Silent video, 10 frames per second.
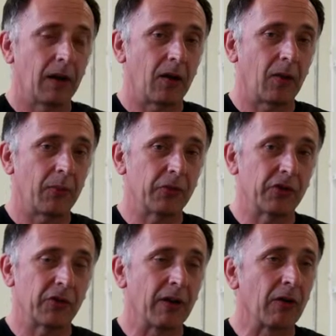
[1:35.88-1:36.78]
Um,
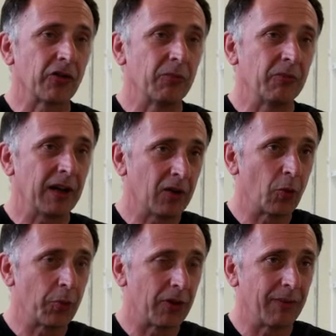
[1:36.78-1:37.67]
so there are some technical
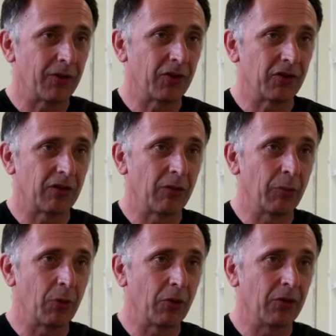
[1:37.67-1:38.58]
parameters that are
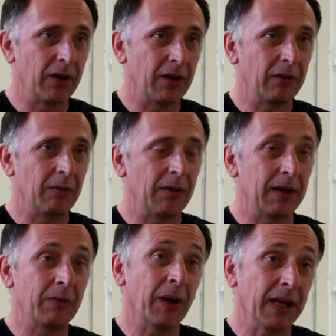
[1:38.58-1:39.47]
important in,
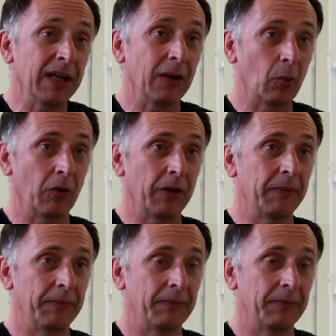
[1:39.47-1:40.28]
in making wine.